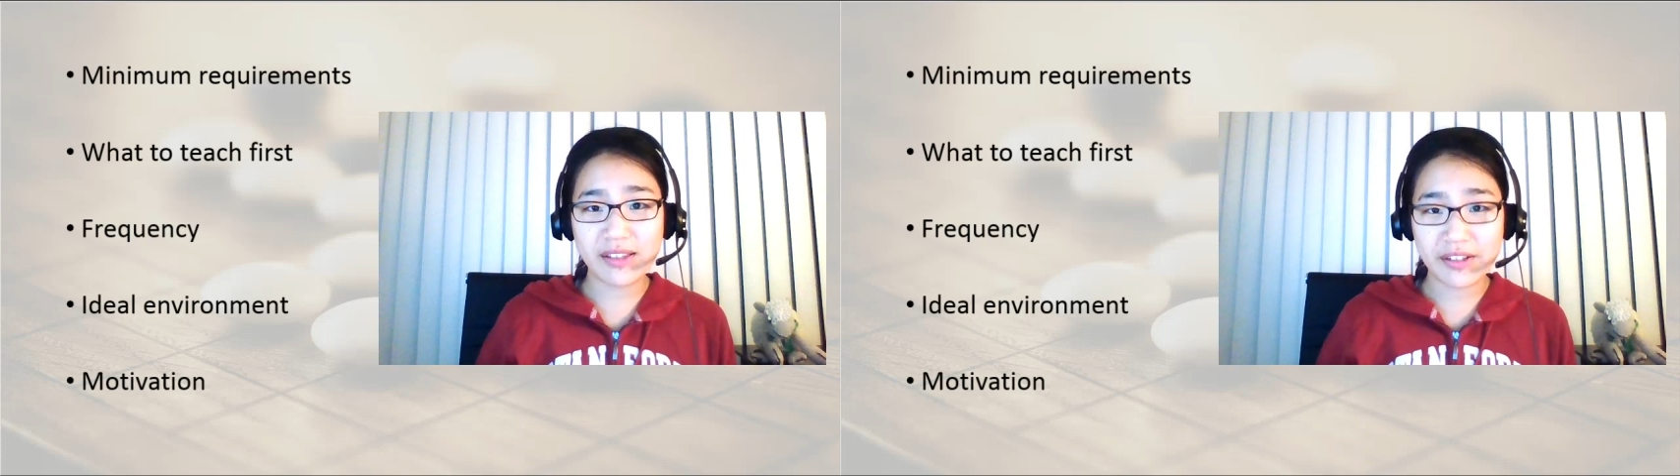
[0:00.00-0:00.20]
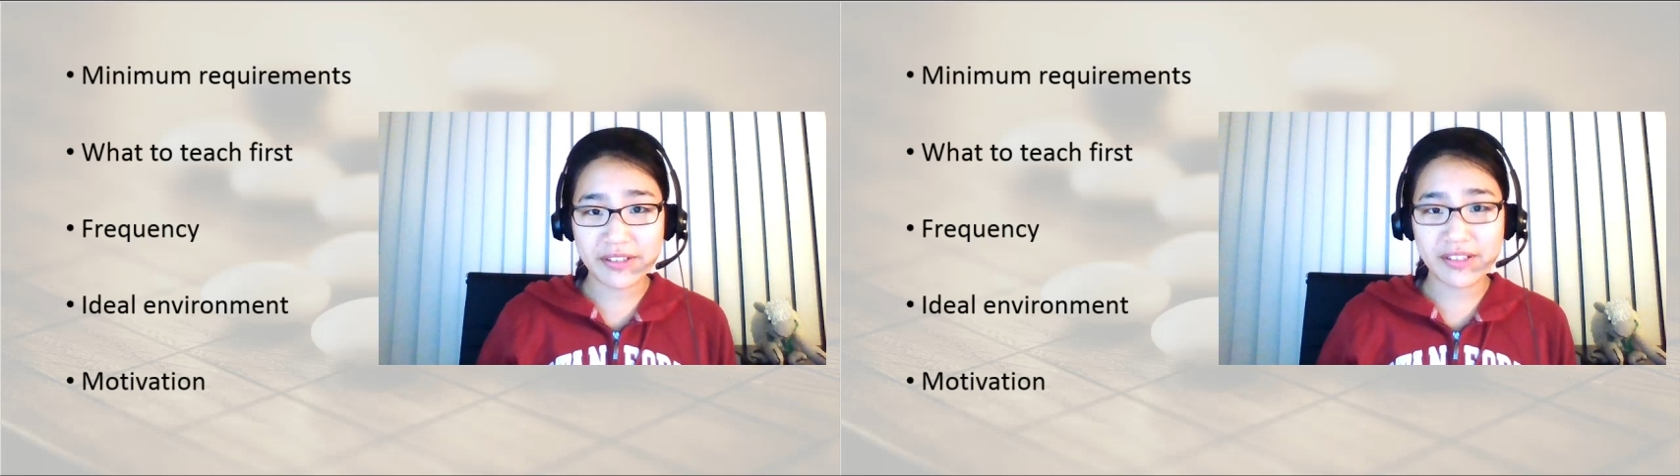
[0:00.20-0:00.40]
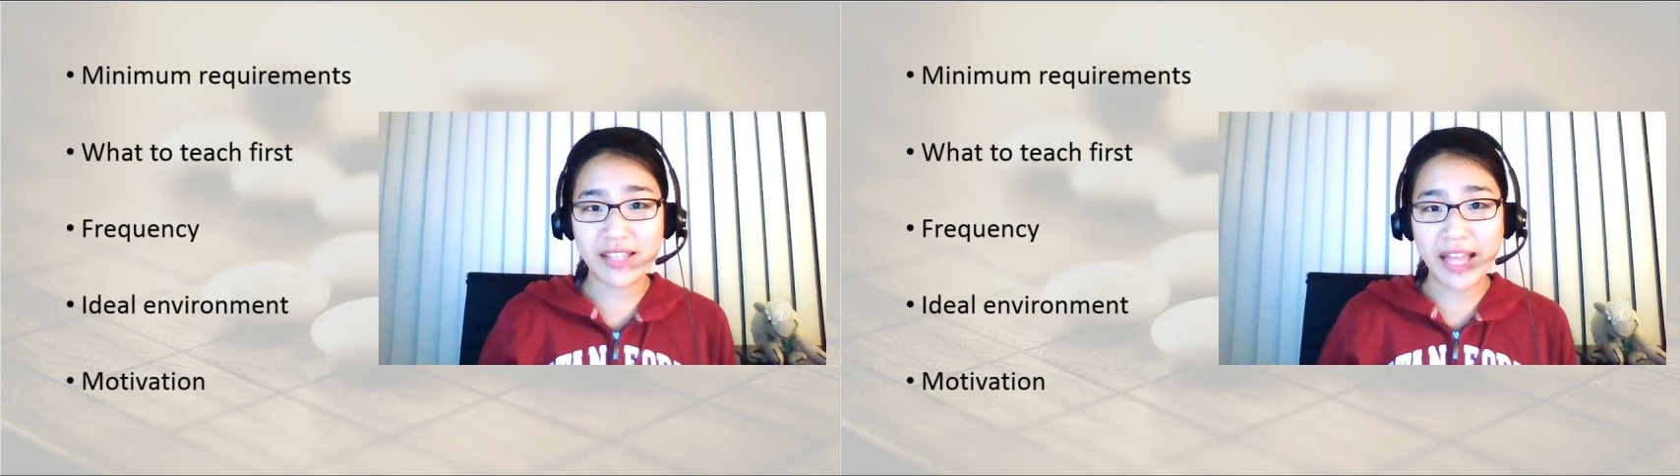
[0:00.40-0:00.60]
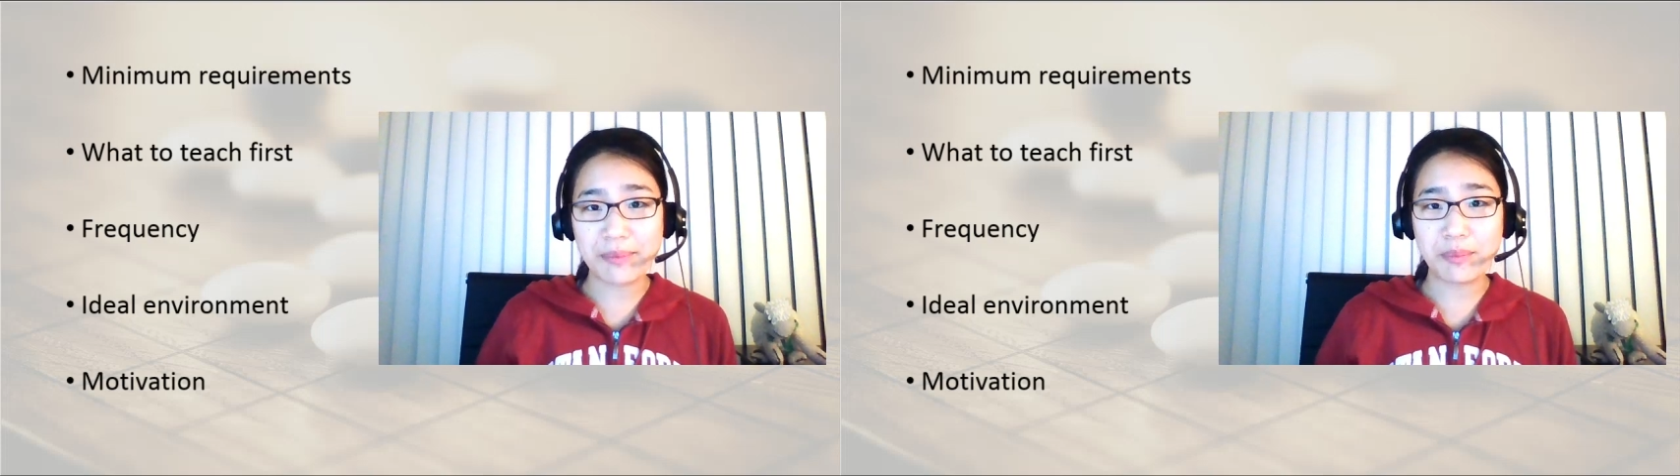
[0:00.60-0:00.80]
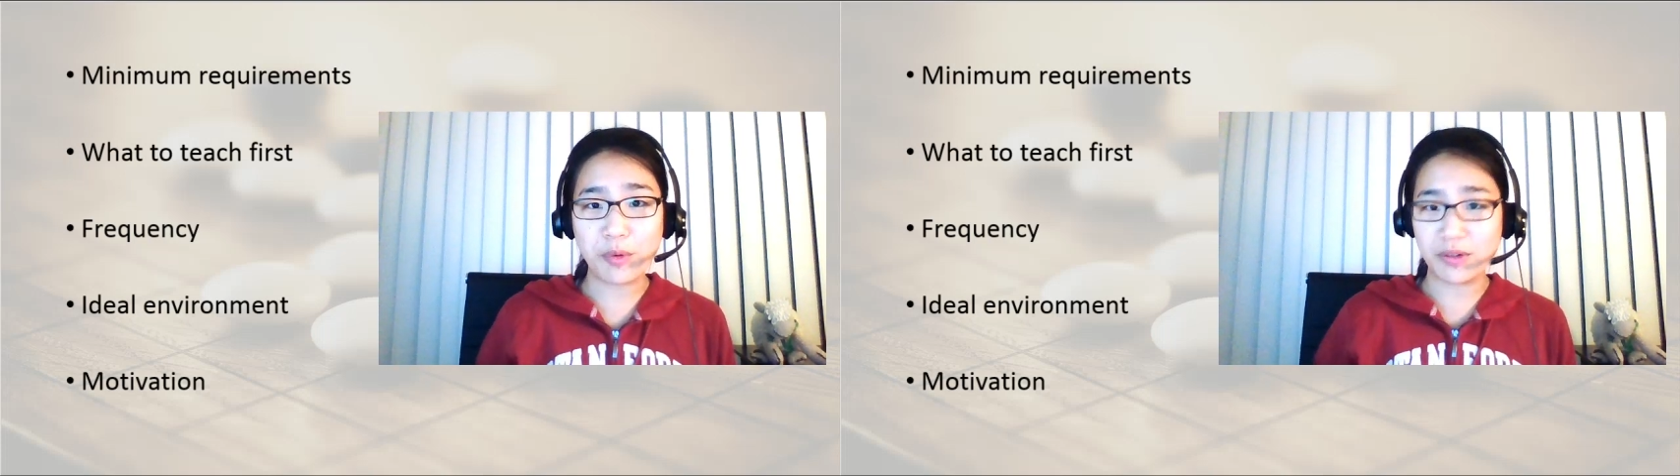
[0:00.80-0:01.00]
learn a lot
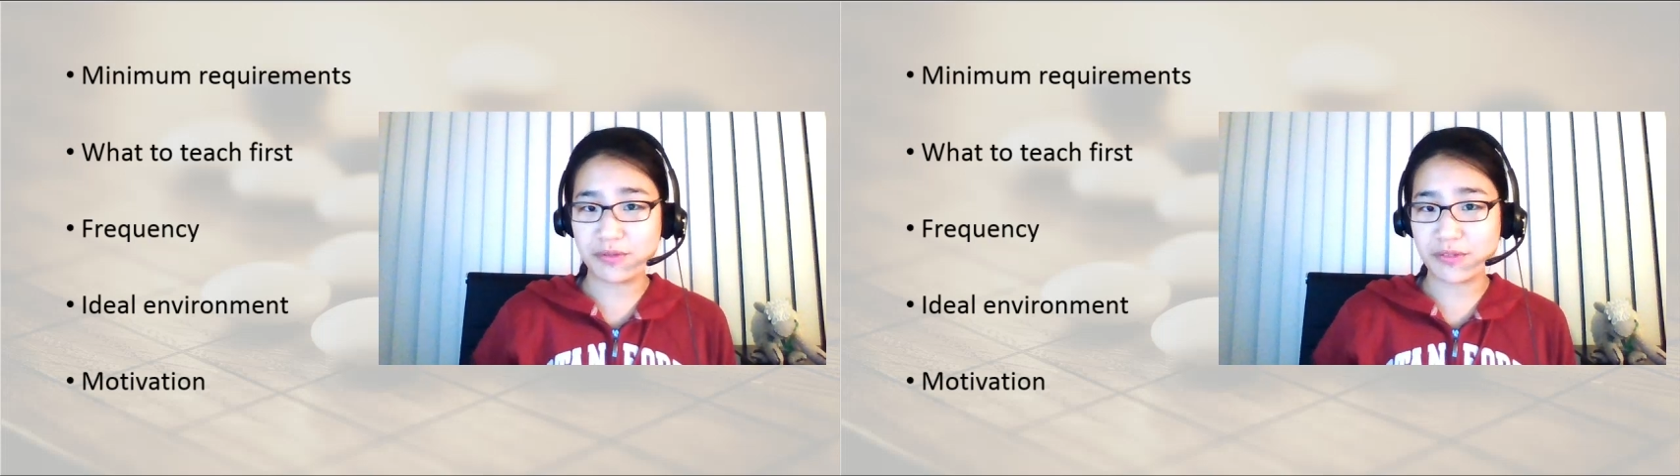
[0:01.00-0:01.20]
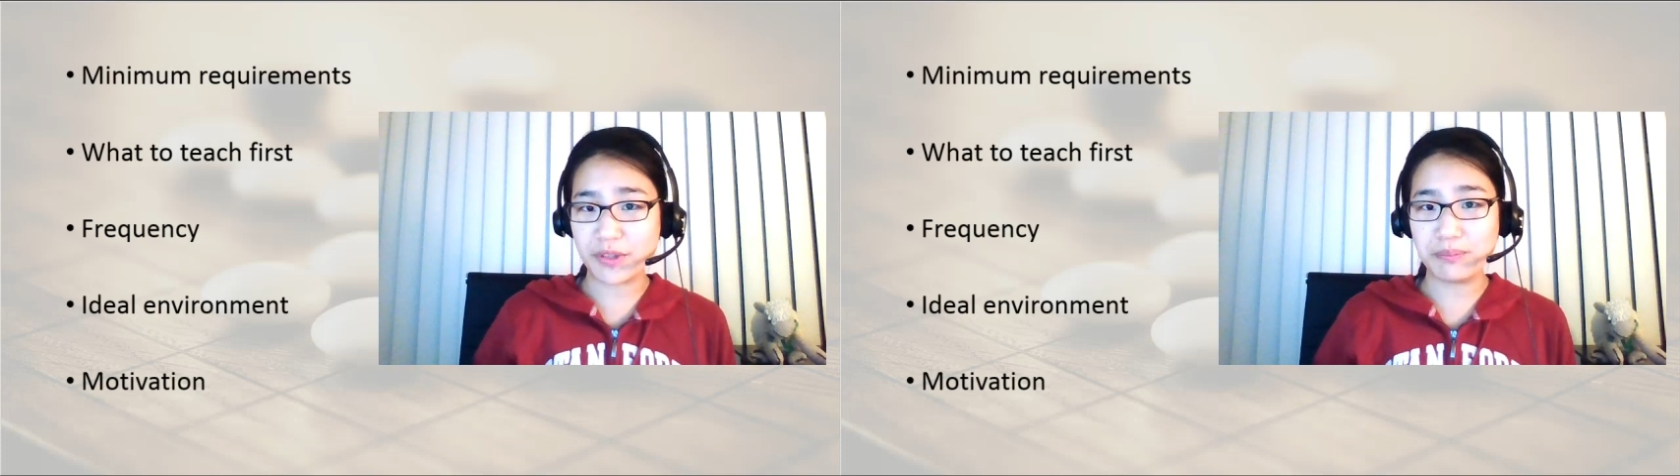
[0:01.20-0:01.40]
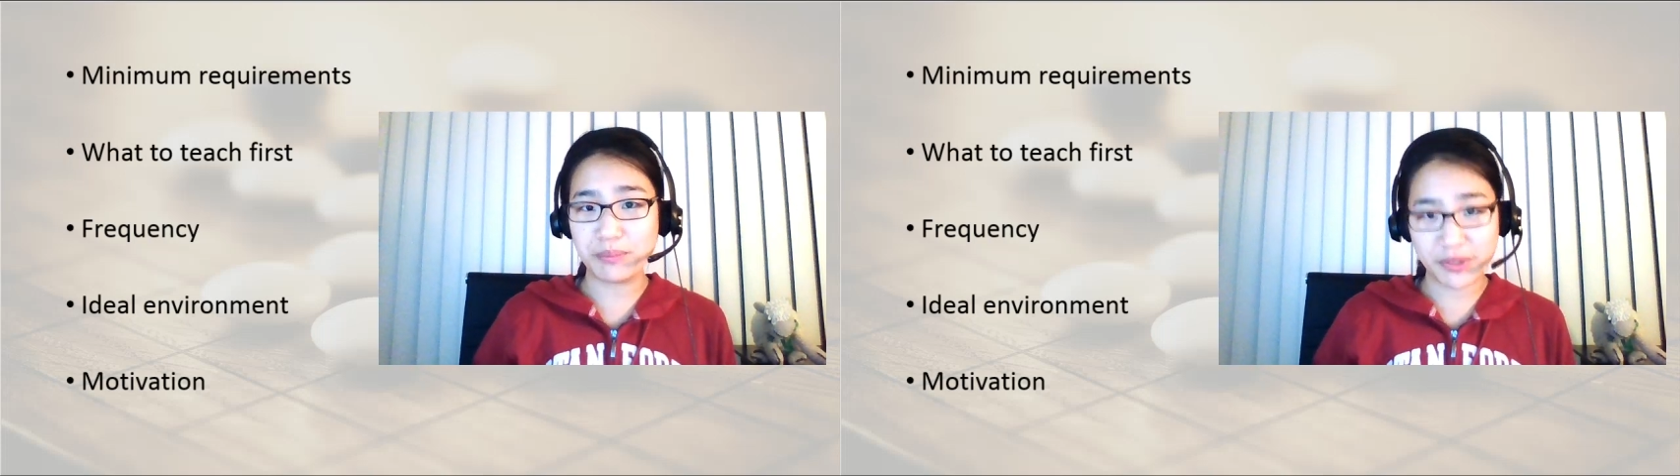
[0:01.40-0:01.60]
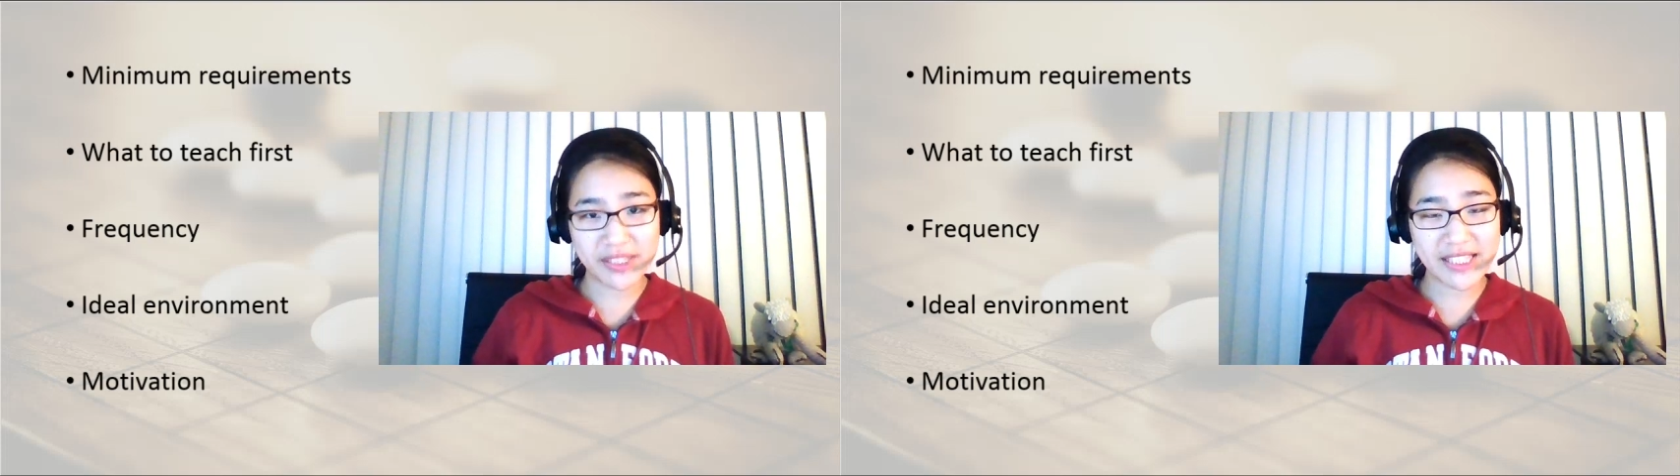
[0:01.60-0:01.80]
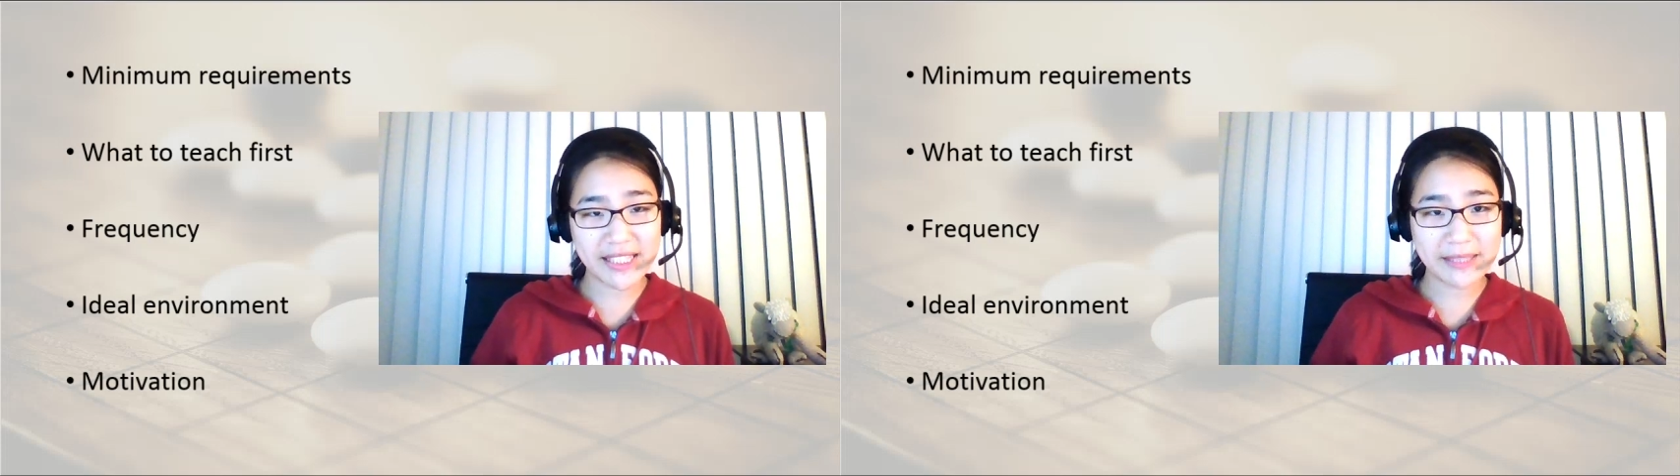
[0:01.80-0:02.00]
more from books.